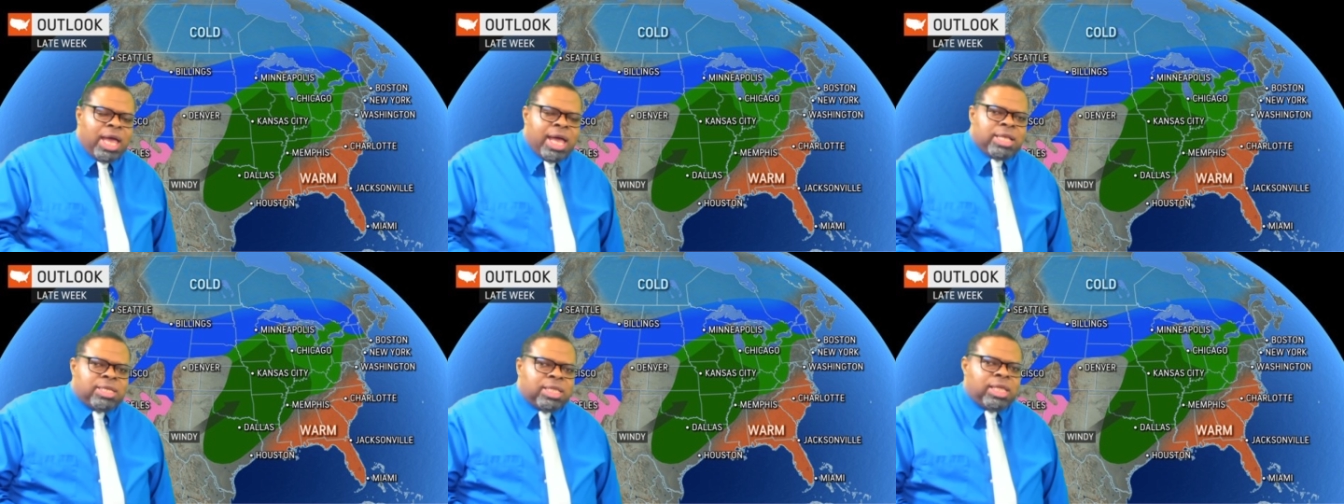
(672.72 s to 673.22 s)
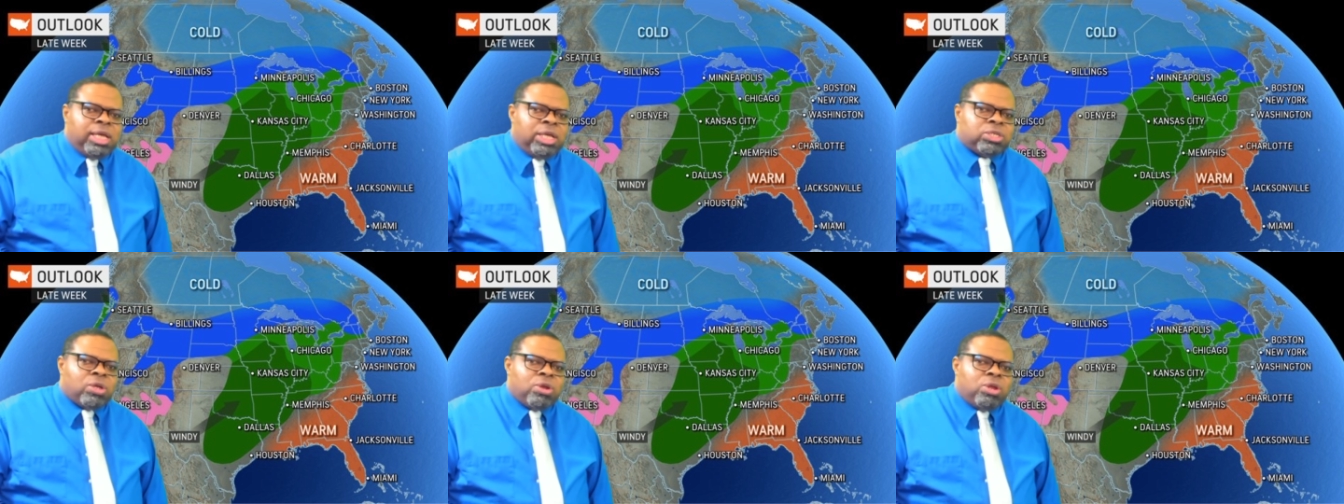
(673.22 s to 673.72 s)
into the
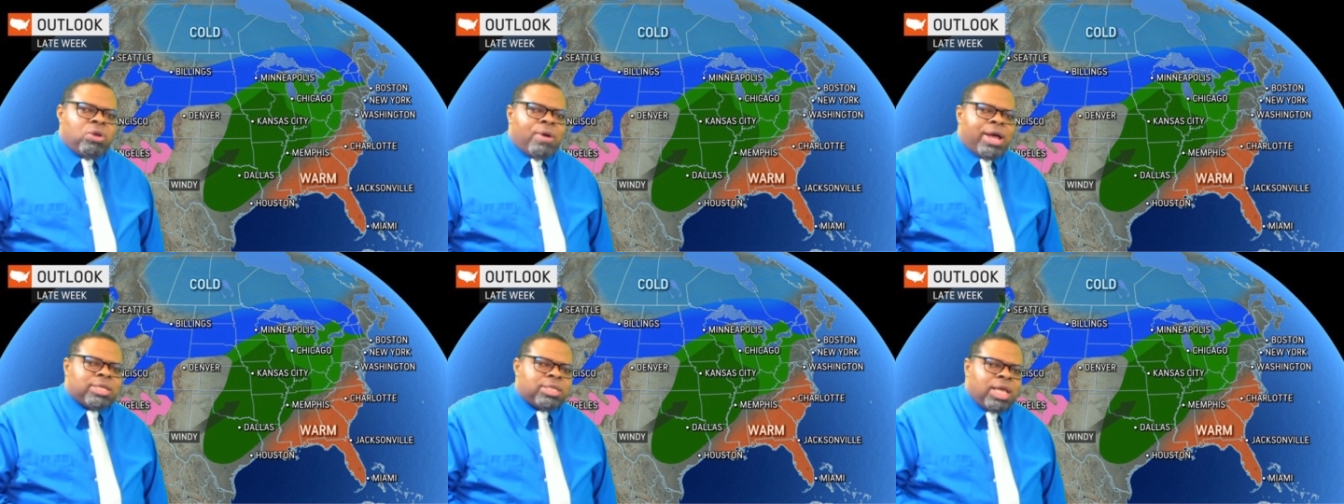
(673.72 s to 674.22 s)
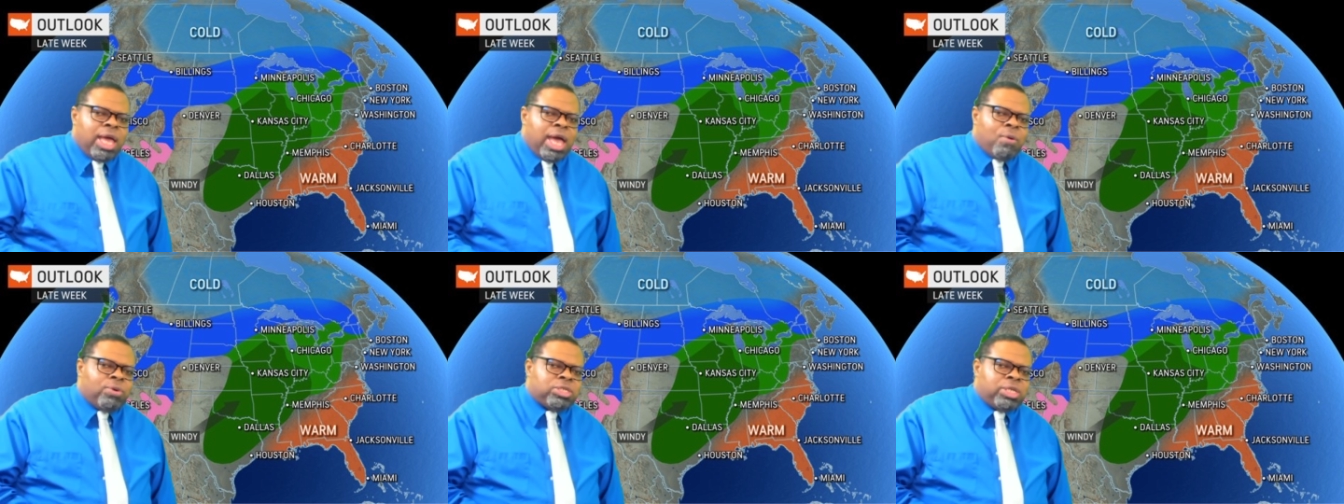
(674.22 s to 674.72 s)
eastern U.S.,
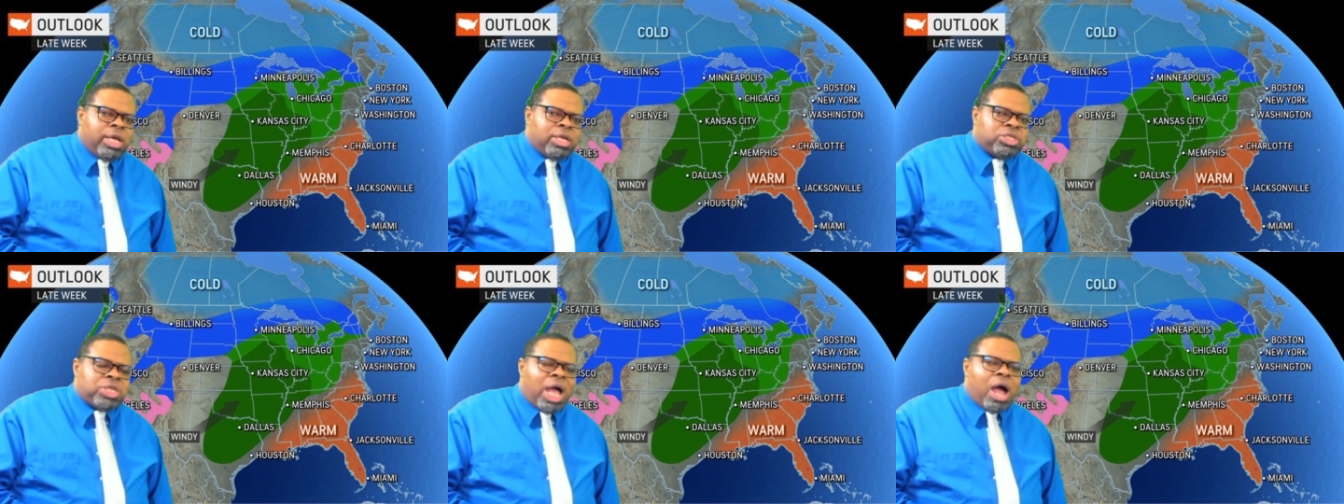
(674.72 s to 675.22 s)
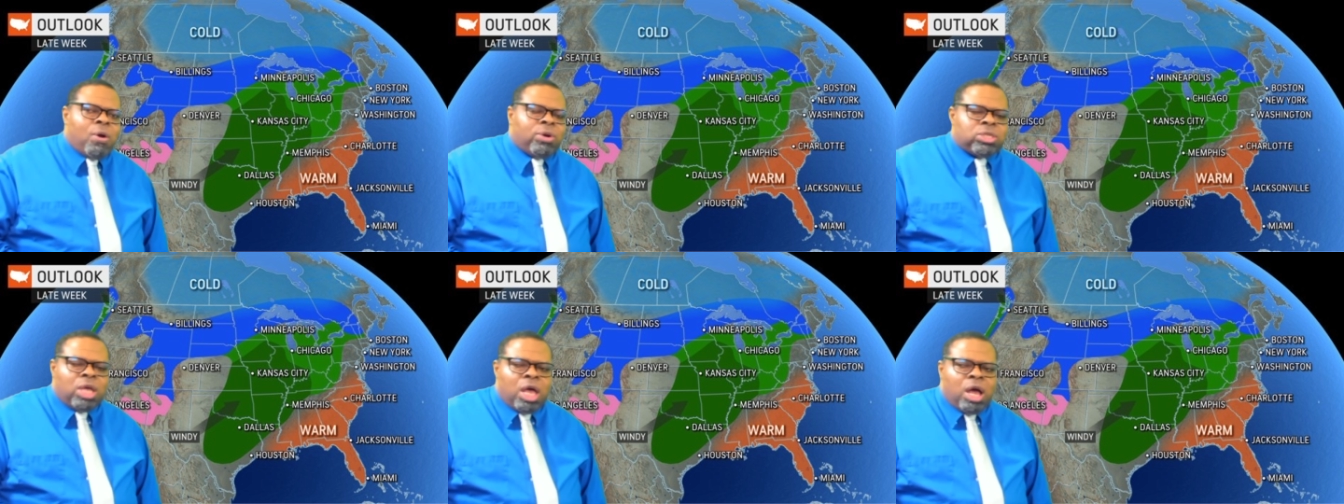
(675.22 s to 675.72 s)
and we're seeing
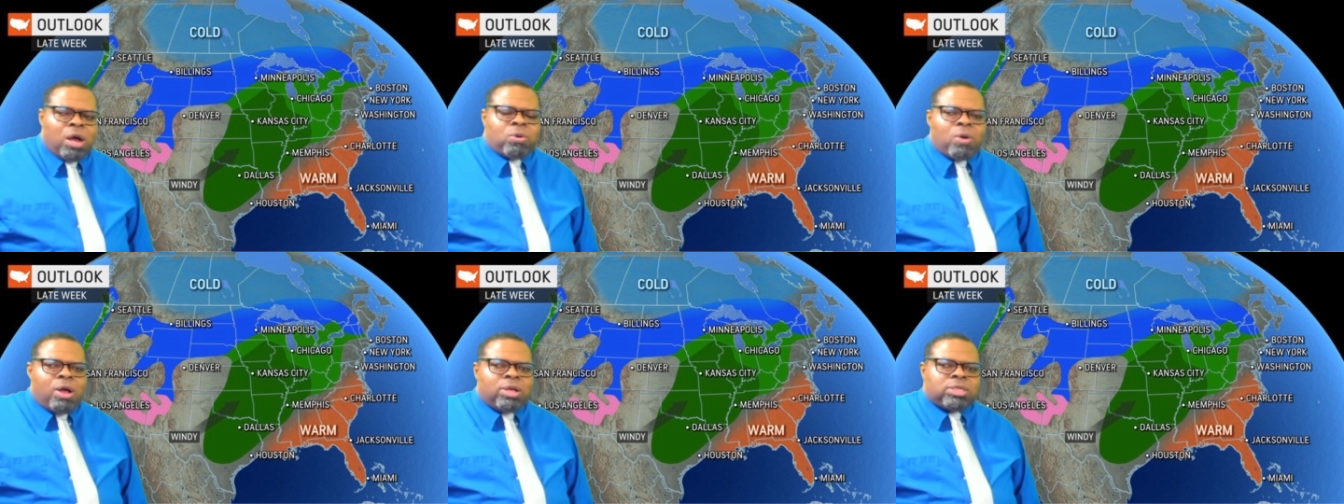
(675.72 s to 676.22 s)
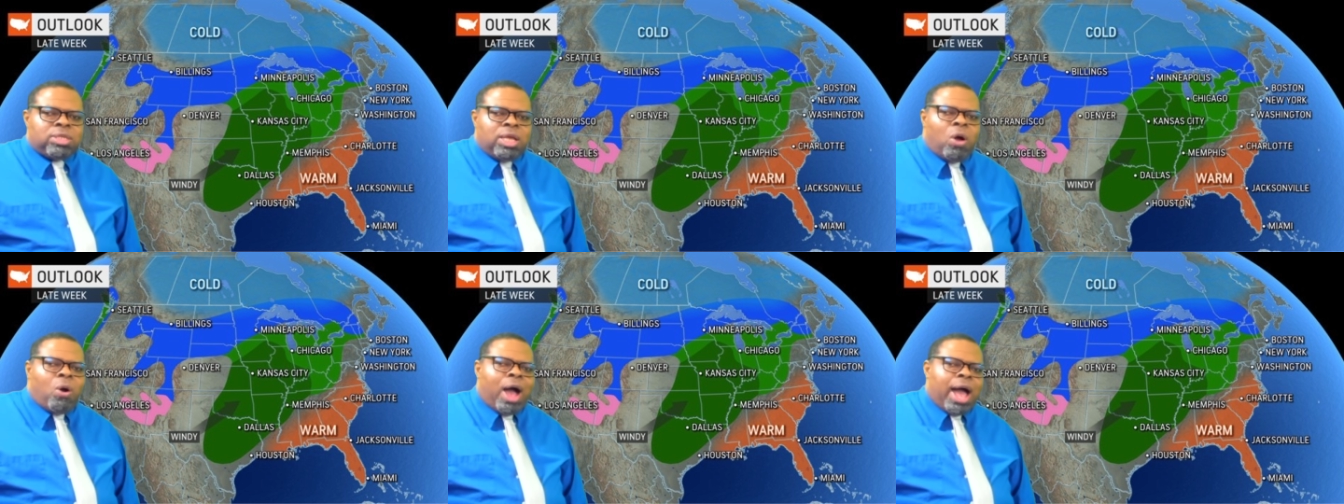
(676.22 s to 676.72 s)
showers across
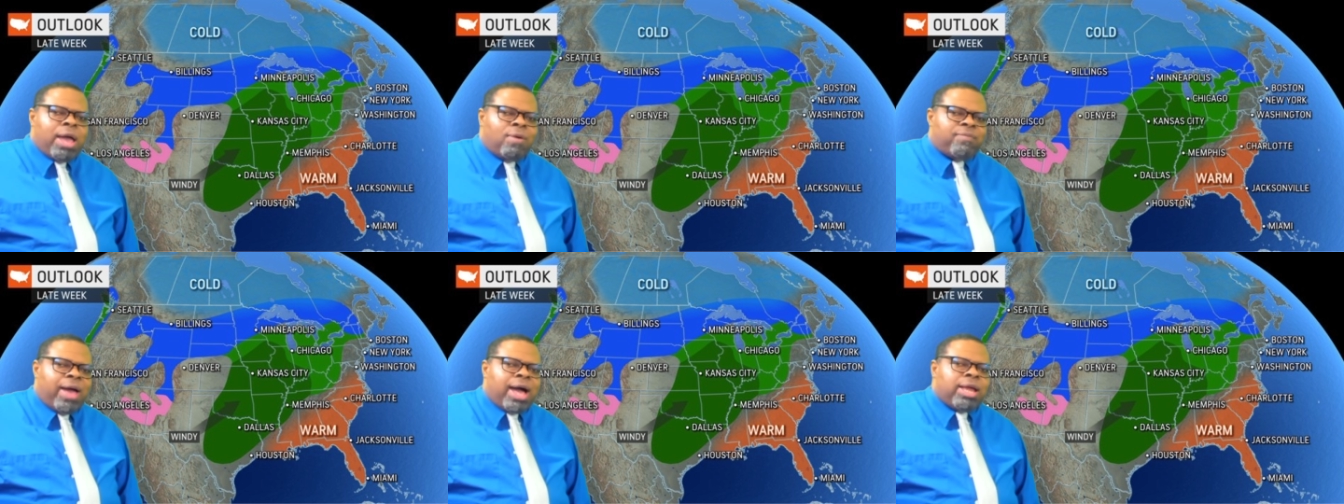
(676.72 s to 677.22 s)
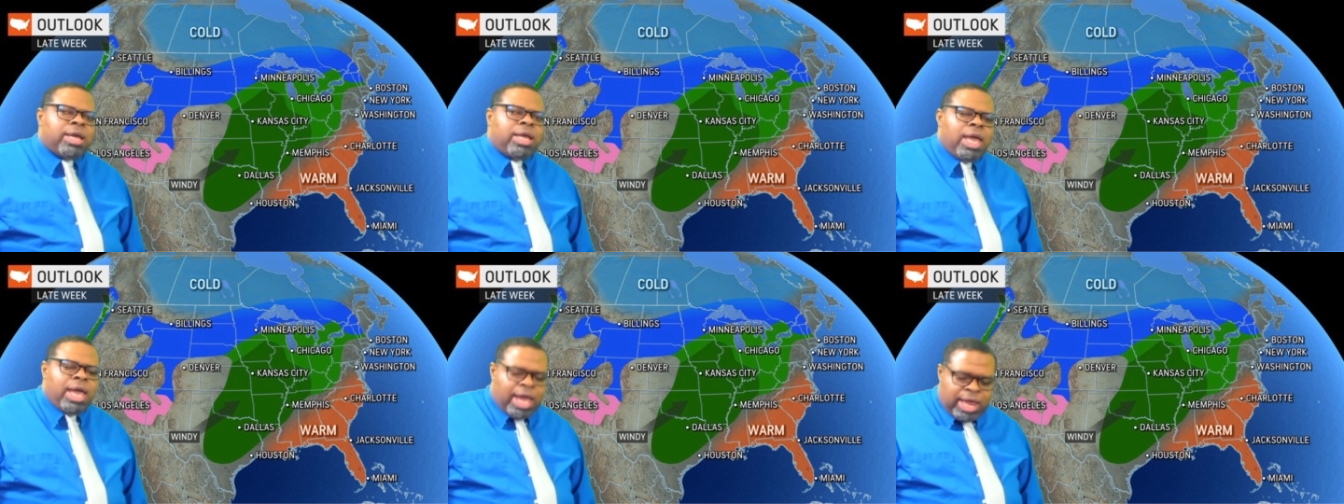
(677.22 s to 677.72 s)
the Ohio
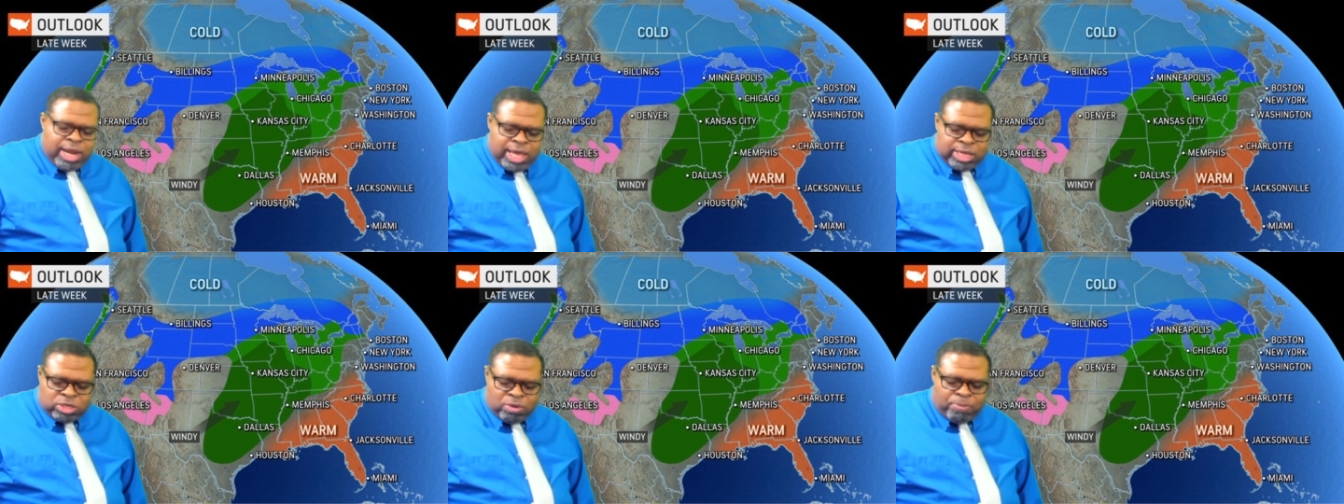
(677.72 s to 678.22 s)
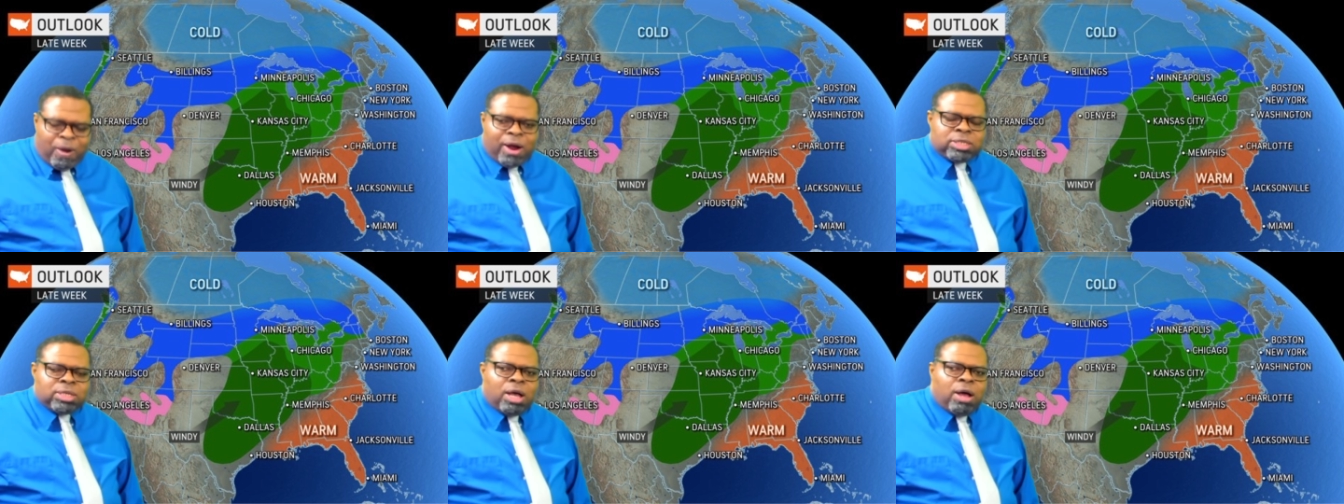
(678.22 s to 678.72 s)
Valley and into
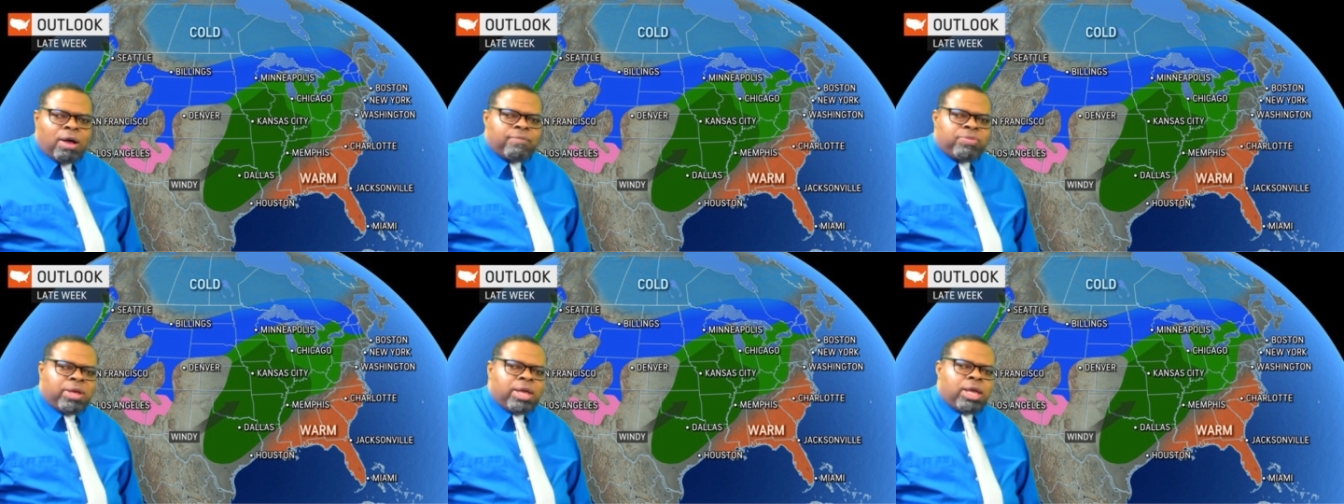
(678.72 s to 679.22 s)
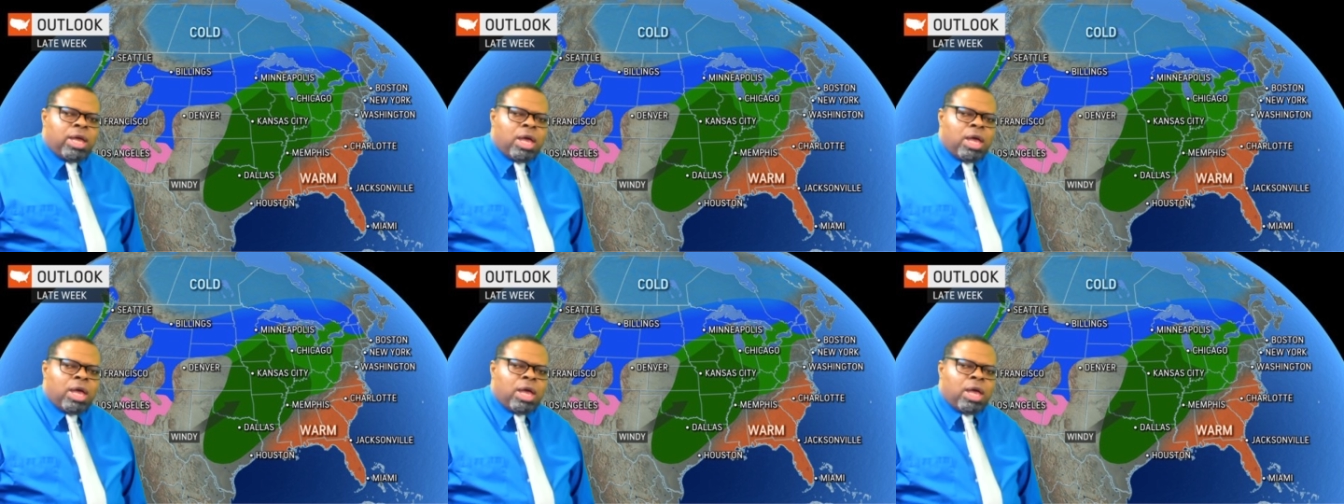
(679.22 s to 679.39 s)
parts of the